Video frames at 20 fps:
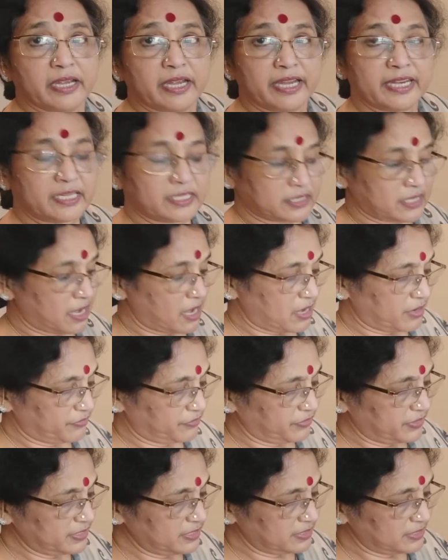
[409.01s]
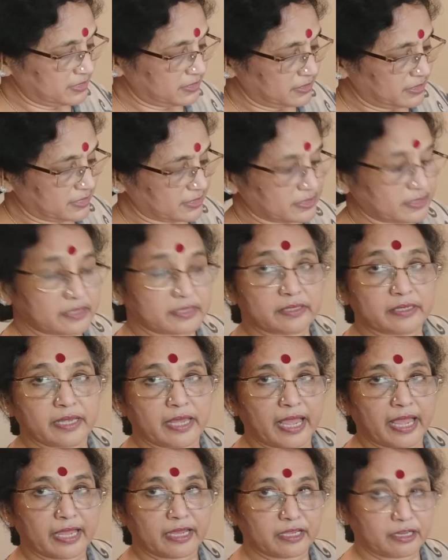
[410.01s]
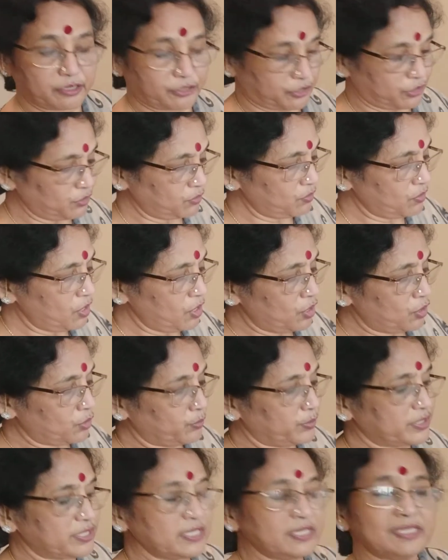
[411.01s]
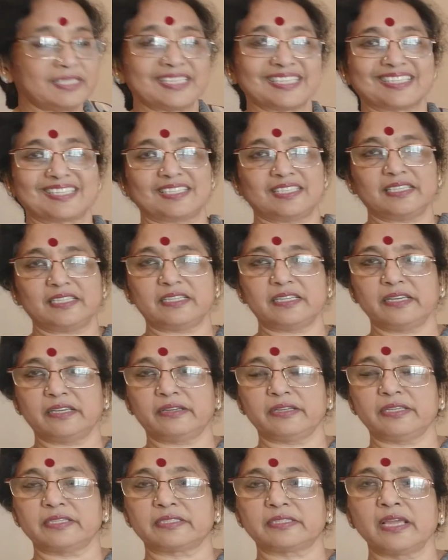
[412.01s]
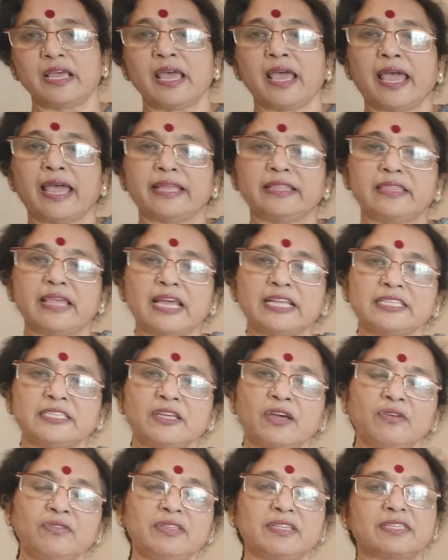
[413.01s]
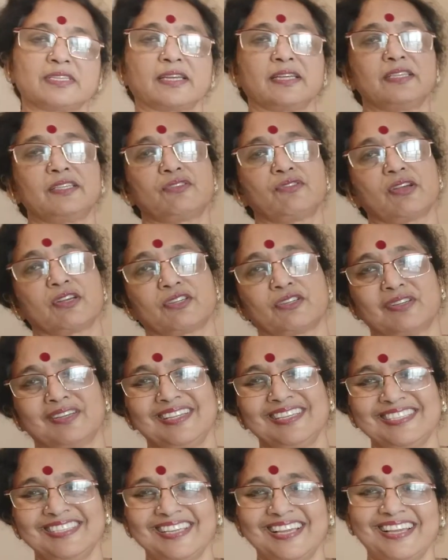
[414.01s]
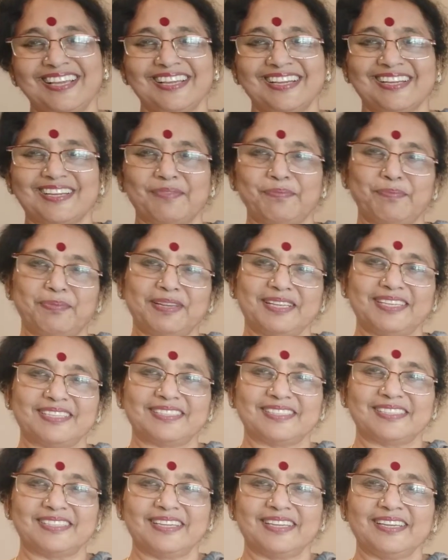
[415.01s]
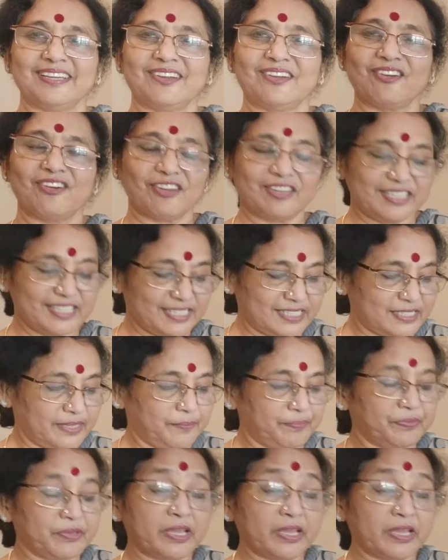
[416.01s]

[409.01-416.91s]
Its half is this angle Q, which is 60 degrees. And that's how this construction is completed. Got it?